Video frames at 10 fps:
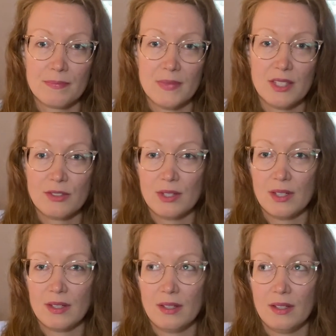it's
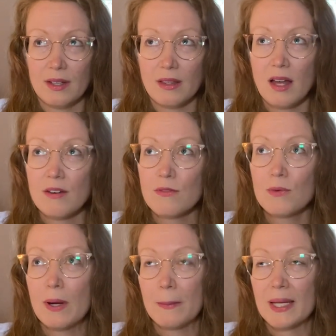a lot of
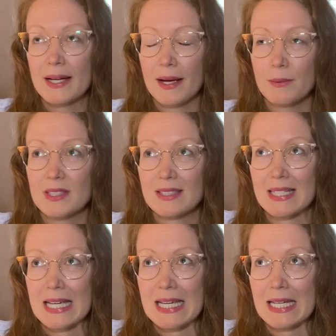women, I would
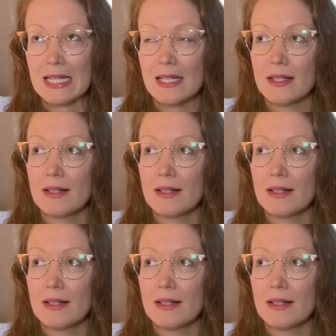say,